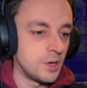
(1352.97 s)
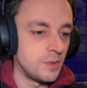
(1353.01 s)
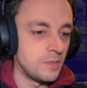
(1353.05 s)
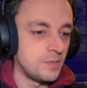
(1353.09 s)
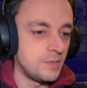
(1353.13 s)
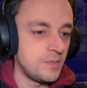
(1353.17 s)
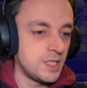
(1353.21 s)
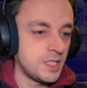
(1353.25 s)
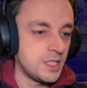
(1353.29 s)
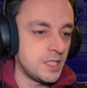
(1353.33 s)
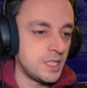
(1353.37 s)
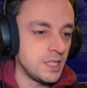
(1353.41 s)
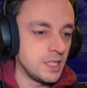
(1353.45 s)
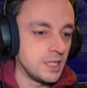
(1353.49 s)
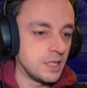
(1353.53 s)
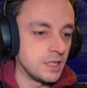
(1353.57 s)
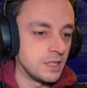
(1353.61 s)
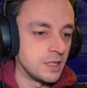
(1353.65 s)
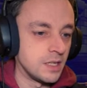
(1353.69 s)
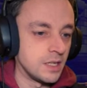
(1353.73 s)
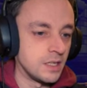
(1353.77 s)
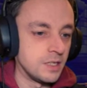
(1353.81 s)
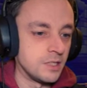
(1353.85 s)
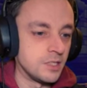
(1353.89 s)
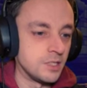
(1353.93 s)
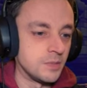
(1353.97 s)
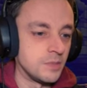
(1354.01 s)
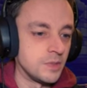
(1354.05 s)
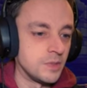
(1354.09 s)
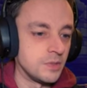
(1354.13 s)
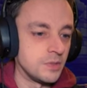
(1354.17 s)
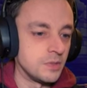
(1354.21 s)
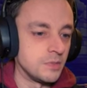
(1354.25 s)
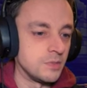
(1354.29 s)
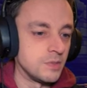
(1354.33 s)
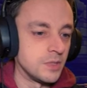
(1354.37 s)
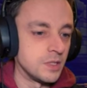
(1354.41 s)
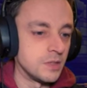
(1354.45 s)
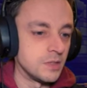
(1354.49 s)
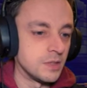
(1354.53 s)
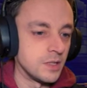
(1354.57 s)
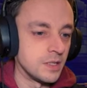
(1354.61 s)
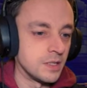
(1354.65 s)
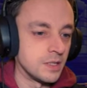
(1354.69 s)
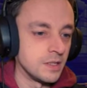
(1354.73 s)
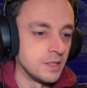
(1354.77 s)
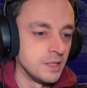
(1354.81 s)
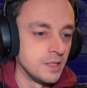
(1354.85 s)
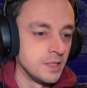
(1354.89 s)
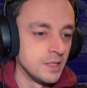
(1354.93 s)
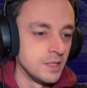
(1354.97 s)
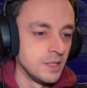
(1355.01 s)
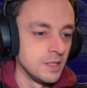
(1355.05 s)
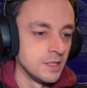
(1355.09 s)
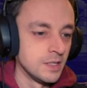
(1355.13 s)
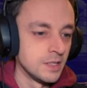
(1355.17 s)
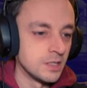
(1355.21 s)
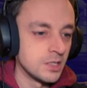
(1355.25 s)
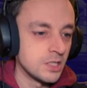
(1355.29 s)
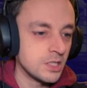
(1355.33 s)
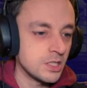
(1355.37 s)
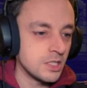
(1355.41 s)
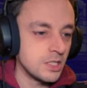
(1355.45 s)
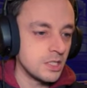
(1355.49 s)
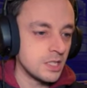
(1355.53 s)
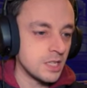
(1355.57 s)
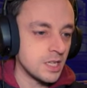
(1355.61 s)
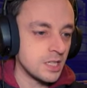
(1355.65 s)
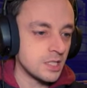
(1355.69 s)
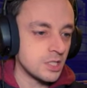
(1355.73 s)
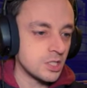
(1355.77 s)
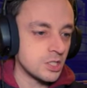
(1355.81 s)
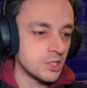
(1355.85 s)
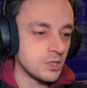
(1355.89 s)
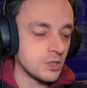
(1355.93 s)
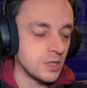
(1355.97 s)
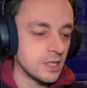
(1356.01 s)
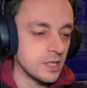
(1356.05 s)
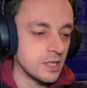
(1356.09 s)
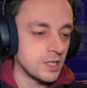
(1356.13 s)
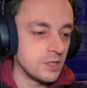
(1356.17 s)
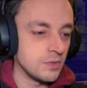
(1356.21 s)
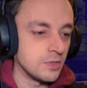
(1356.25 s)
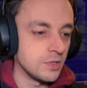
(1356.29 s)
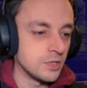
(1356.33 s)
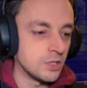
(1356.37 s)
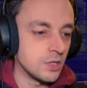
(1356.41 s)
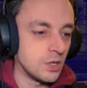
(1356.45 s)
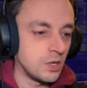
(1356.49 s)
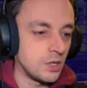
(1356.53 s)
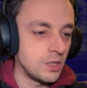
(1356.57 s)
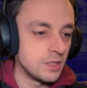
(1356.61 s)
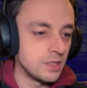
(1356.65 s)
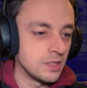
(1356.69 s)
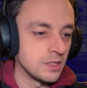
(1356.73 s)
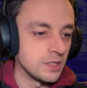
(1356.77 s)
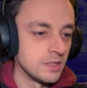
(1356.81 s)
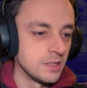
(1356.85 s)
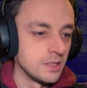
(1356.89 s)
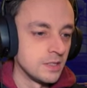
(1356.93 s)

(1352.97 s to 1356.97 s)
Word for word: missing. I need to build them, don't I? Doesn't that strike you as odd?